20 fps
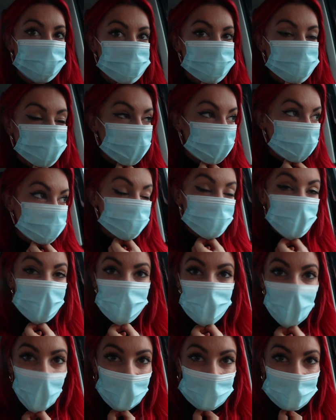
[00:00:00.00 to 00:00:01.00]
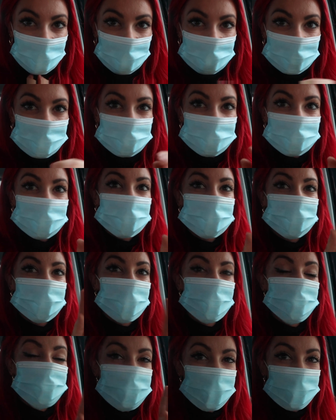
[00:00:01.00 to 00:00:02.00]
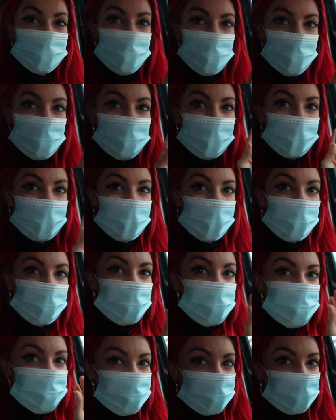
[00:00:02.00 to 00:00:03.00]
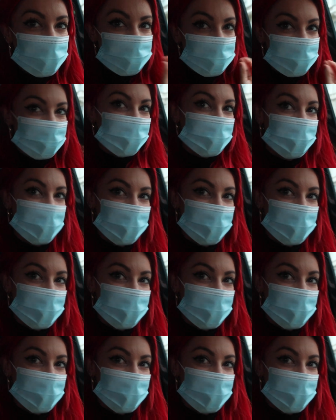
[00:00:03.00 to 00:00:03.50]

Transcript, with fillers: am on my way. I can't tell you how excited I